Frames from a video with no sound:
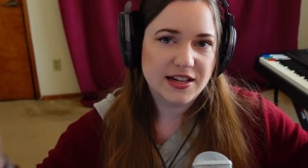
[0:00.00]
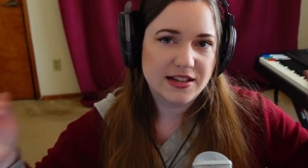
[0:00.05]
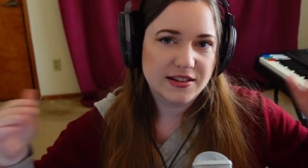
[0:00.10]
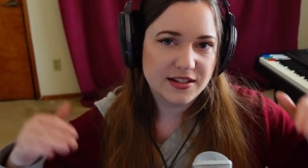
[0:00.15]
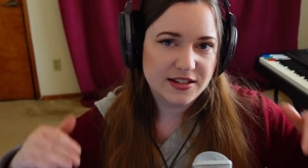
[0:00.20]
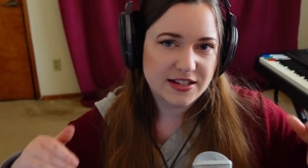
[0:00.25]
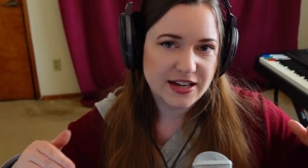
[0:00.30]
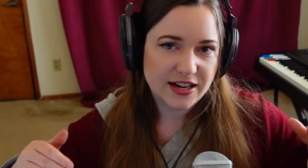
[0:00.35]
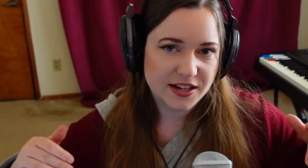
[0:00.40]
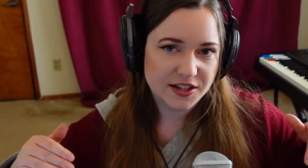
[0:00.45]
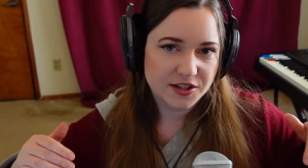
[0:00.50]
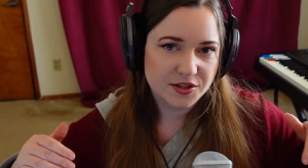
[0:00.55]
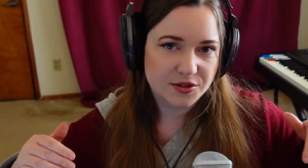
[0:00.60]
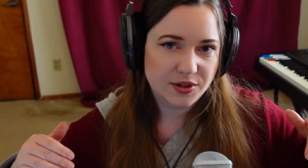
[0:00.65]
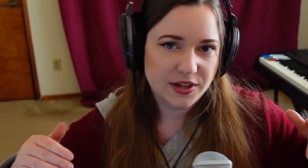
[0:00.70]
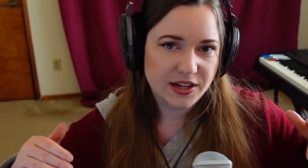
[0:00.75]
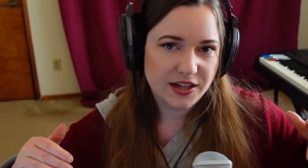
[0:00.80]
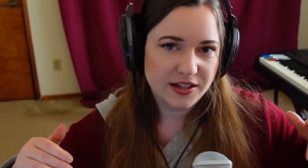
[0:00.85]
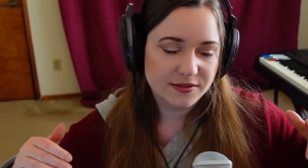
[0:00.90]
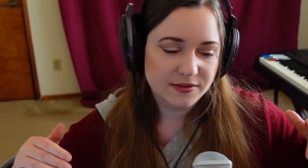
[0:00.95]
and the Decca
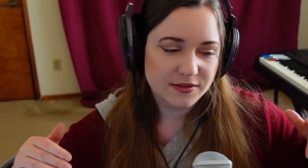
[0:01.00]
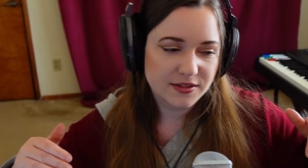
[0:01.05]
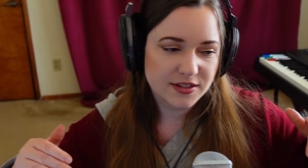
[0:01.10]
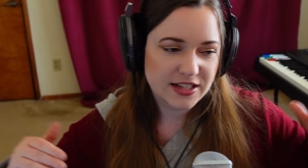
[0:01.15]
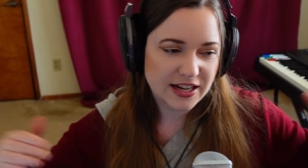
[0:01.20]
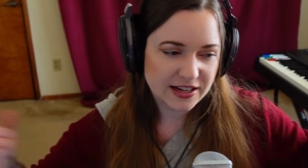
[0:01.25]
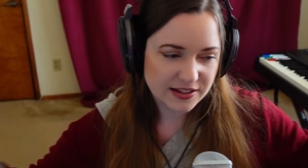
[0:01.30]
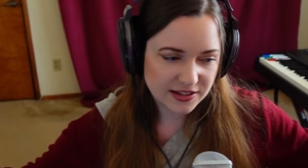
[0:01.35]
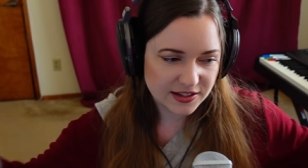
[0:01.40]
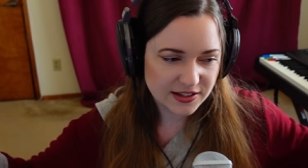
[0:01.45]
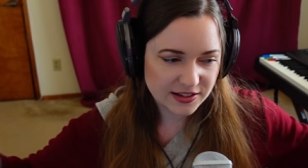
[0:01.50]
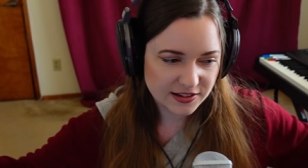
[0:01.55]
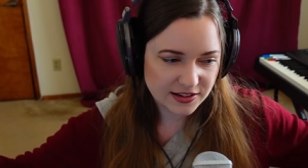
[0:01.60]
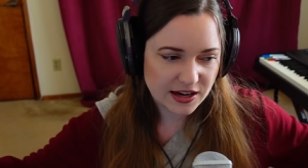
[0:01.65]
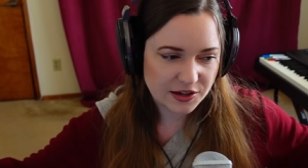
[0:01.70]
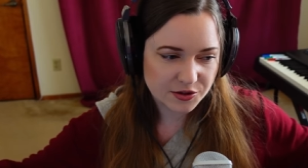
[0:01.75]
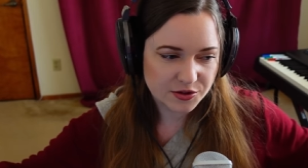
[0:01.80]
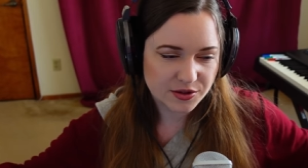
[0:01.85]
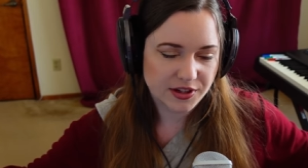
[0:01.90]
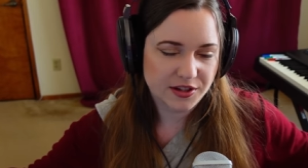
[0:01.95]
tree. Technically, the
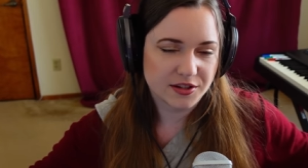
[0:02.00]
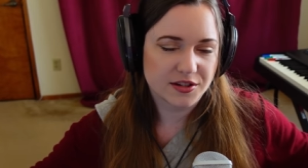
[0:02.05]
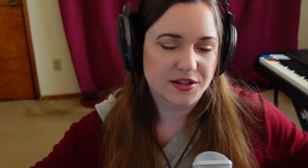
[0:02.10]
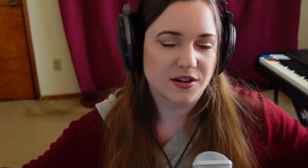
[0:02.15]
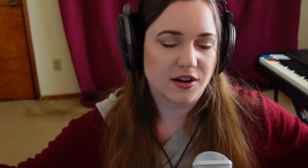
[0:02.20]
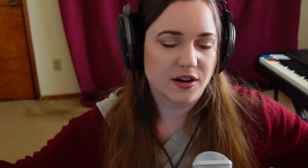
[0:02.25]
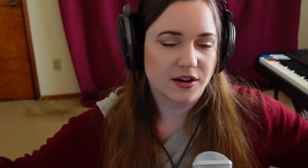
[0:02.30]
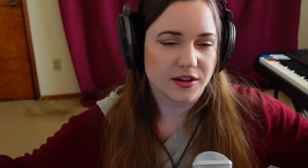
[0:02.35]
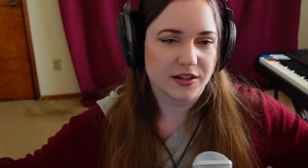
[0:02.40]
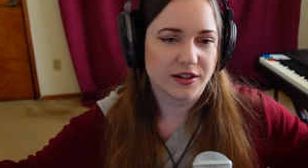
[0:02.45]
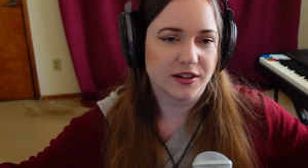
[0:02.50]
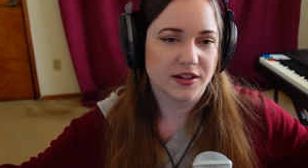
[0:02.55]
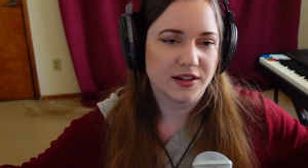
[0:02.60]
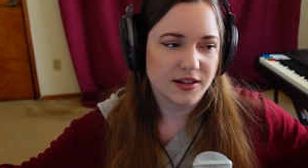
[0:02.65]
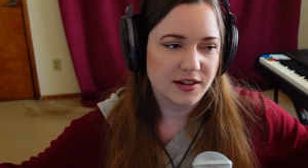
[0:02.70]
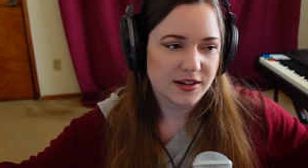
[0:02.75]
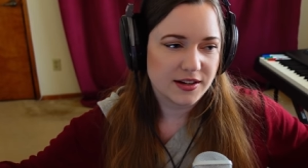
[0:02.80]
outriggers are